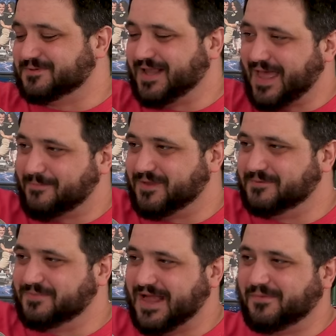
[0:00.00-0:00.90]
is what
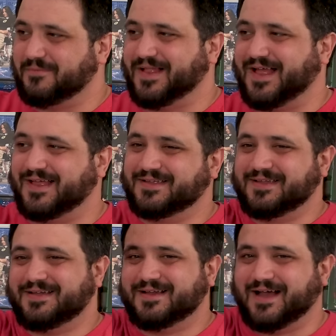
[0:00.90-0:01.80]
happened, blah, blah, blah.
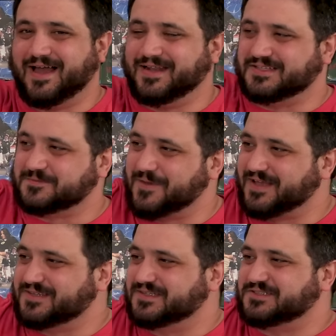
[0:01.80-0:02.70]

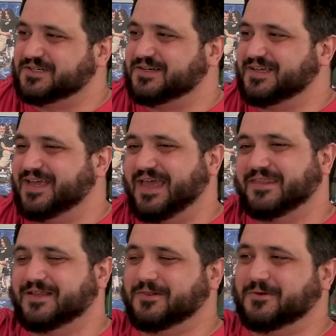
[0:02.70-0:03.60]
Unexpected Journey
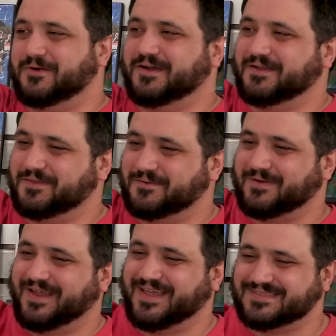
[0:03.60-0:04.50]
and the Lord of the
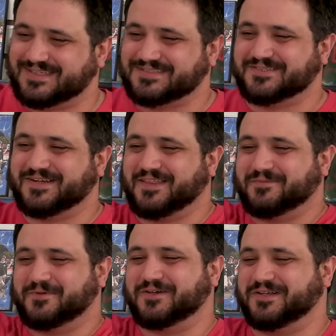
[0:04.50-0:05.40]
Rings. And he's looking at
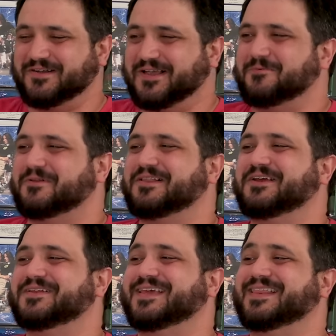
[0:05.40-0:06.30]
the book, and you're like, well,
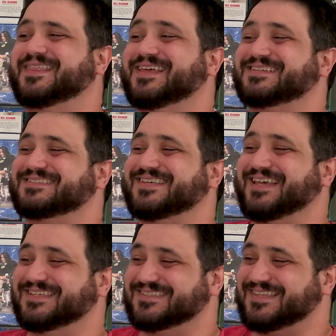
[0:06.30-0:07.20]
clearly this
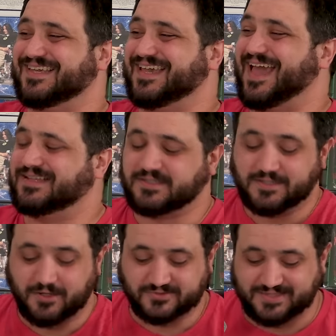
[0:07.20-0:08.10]
is the end.
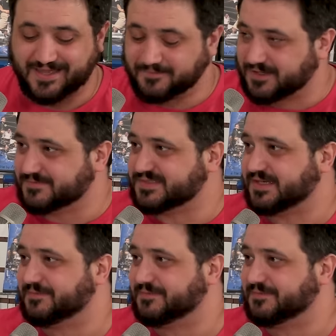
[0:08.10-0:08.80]
No, Sam comes